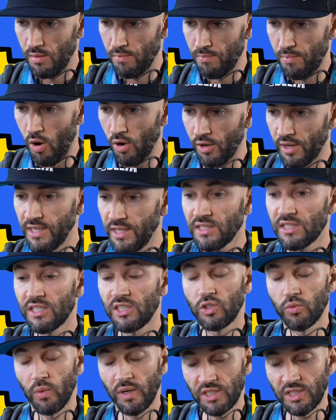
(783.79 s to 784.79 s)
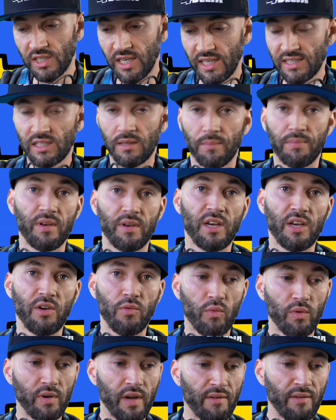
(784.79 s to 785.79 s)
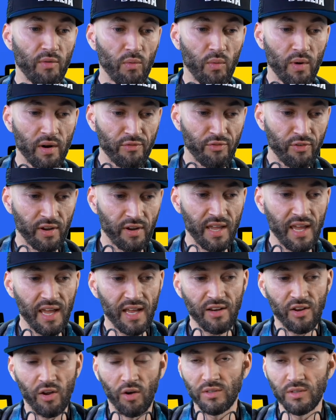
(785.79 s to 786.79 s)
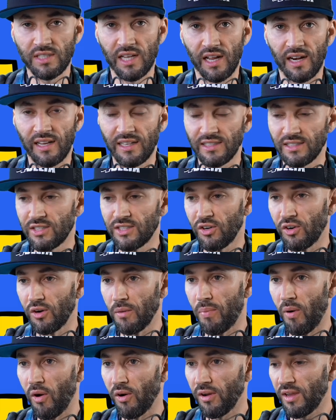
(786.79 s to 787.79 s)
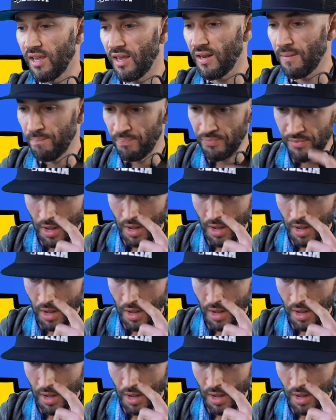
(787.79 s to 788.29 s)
Parking situation, that's something you never want to forget. You always got to consider the parking.